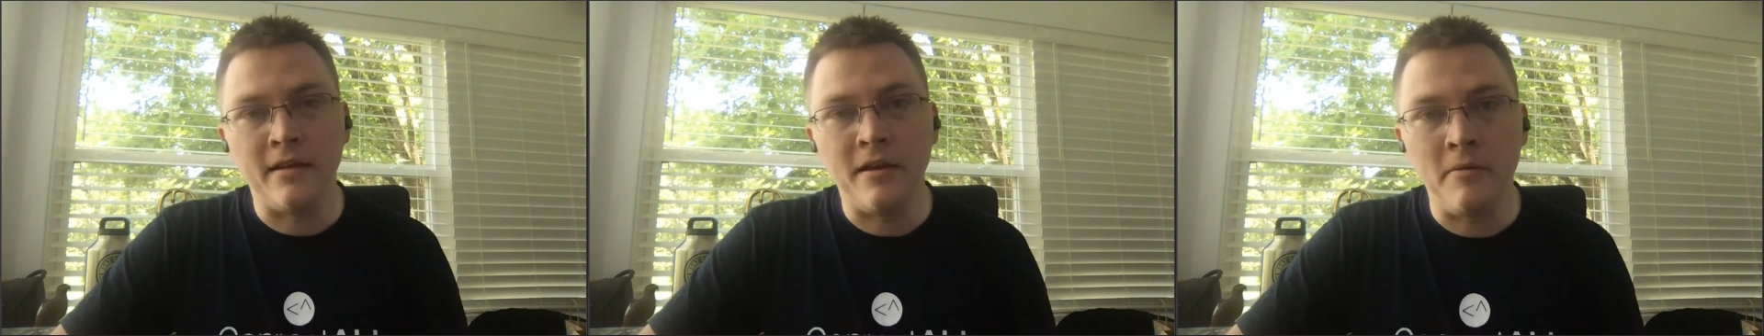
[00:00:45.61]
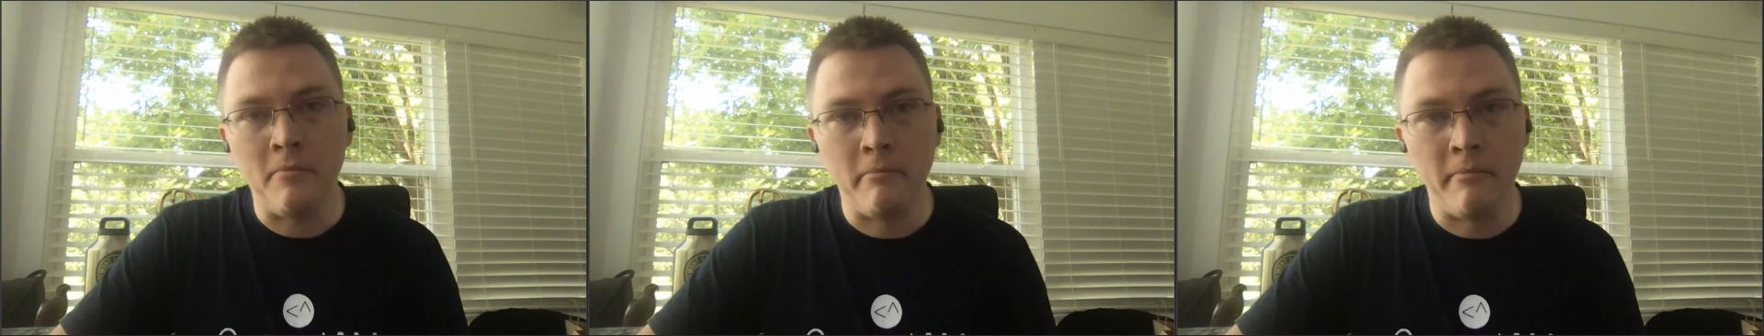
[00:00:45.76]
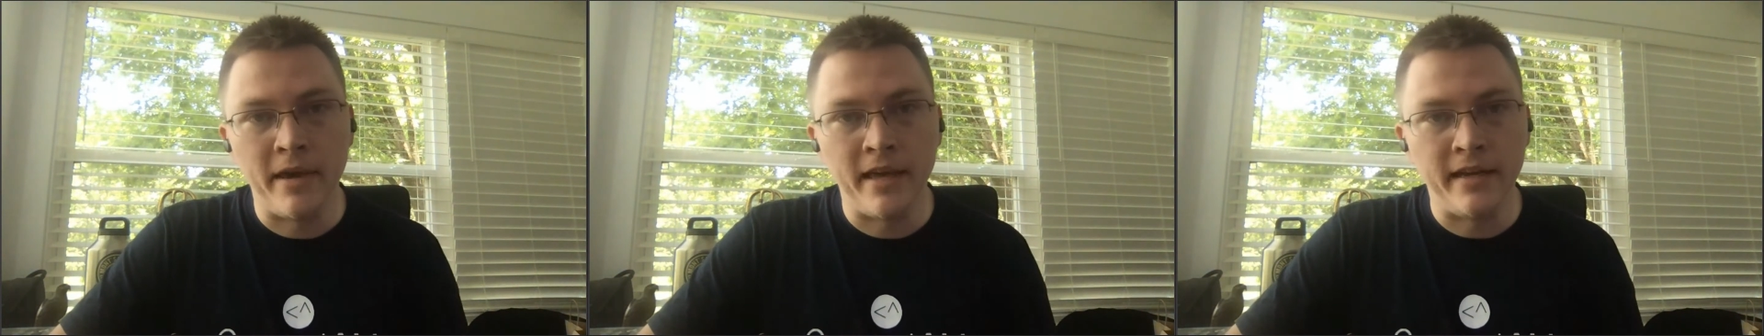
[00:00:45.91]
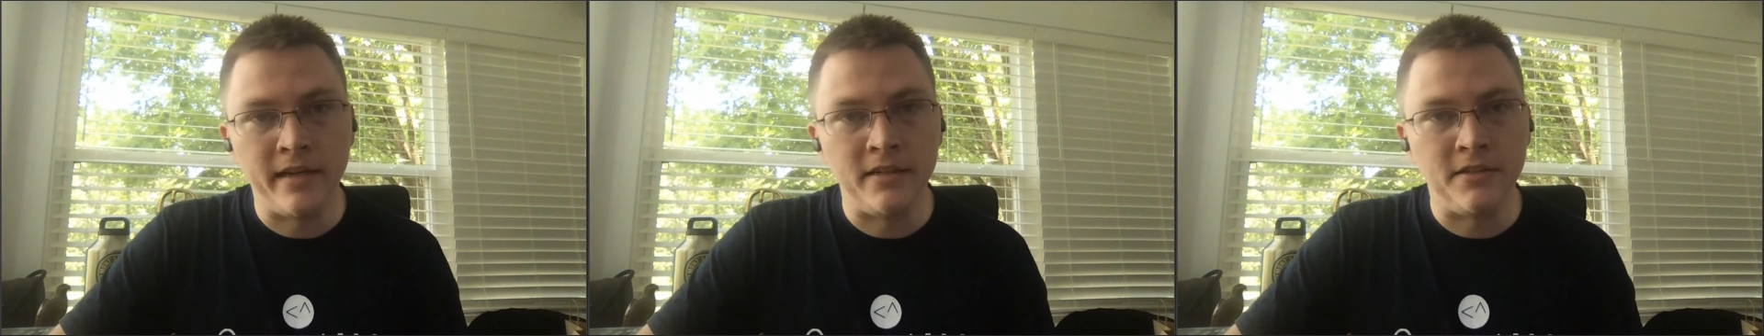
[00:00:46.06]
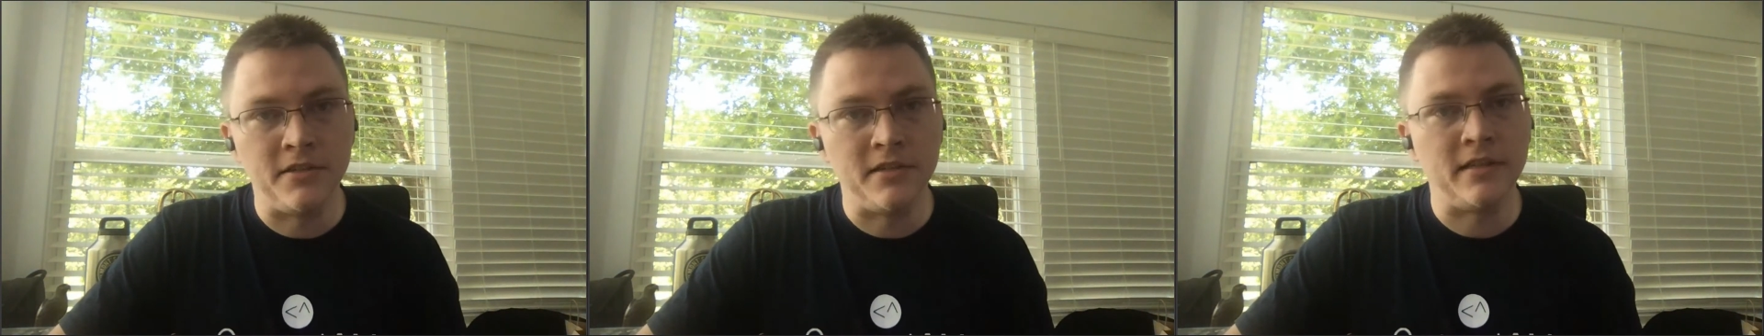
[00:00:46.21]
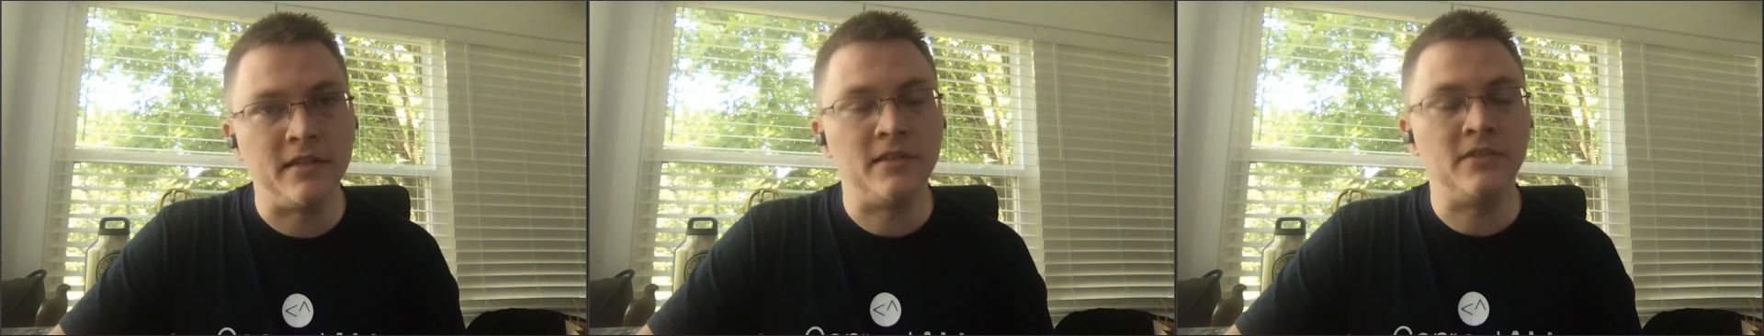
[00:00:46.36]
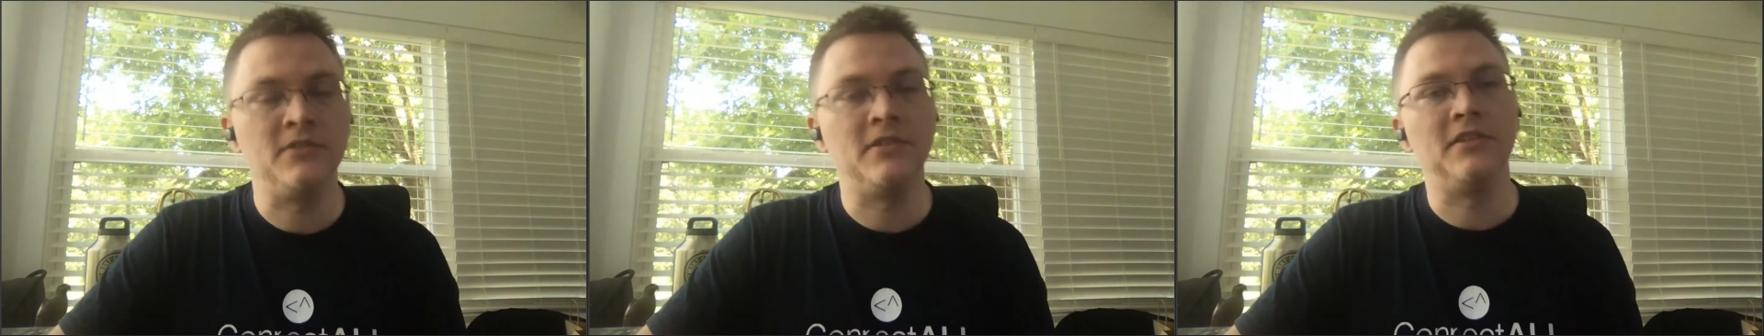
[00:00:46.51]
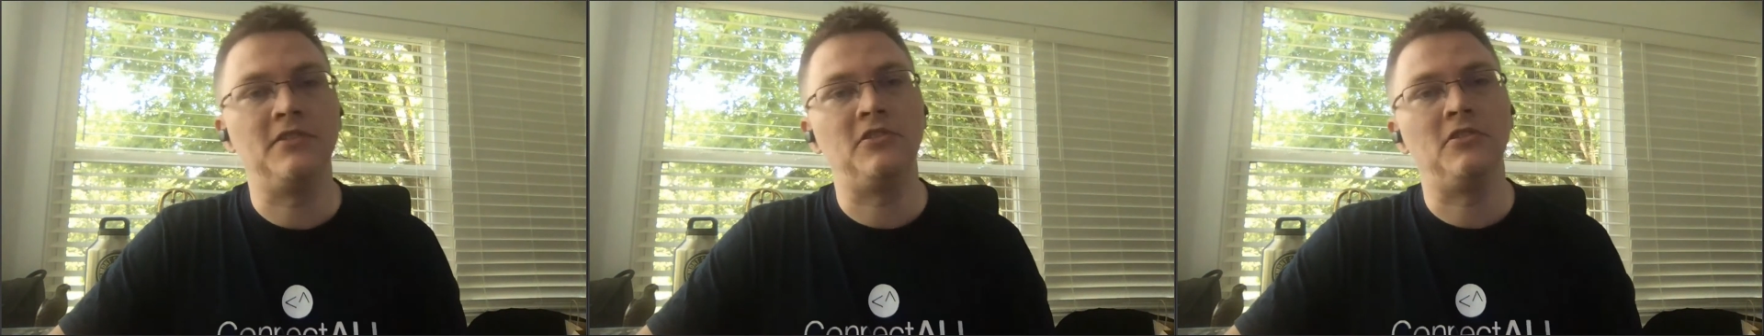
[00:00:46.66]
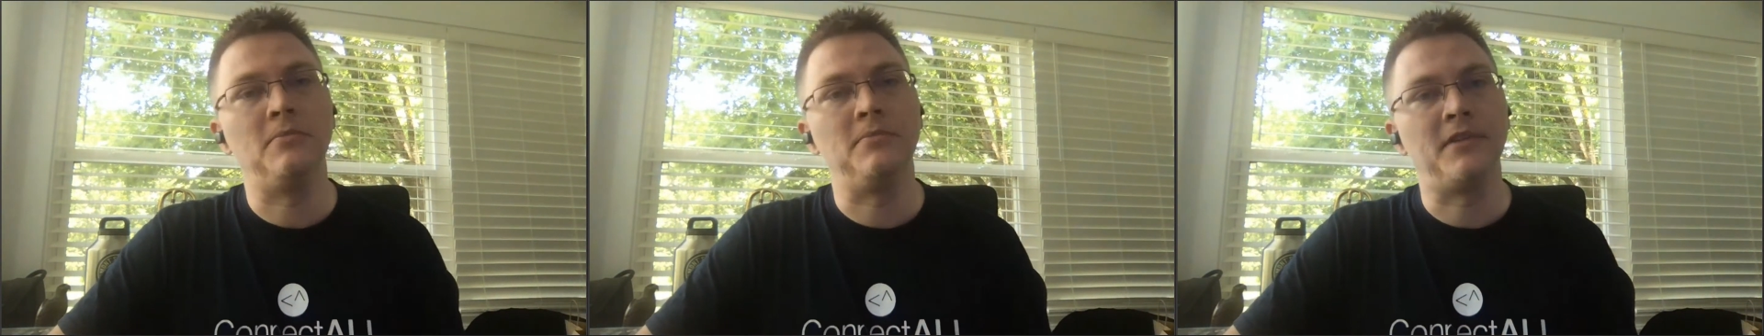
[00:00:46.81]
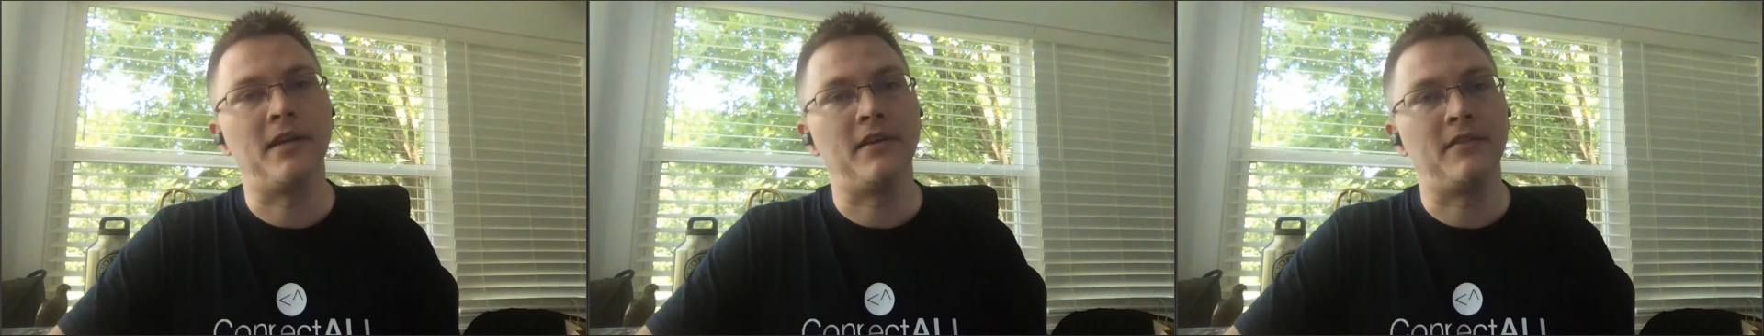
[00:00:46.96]
managing systems
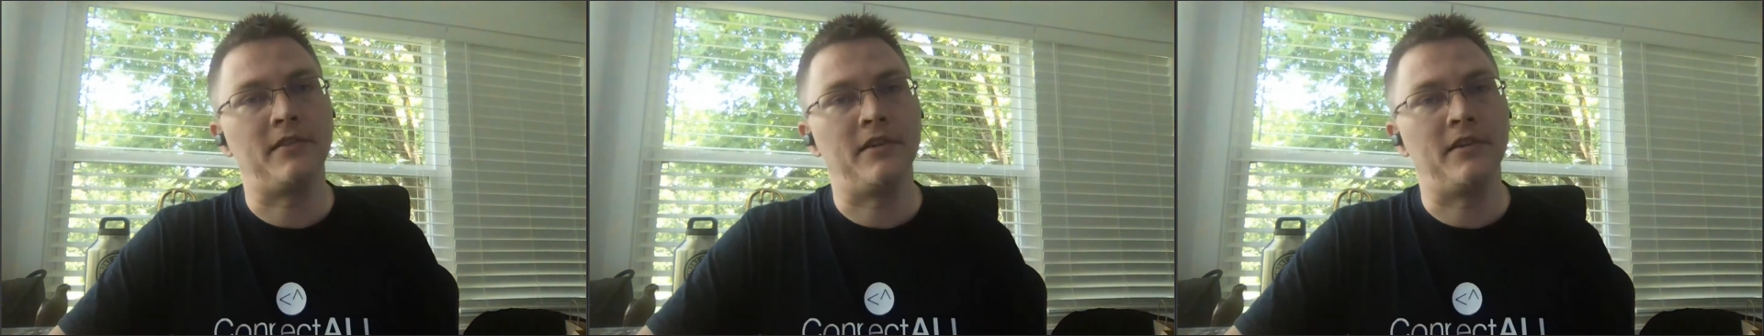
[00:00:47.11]
out there,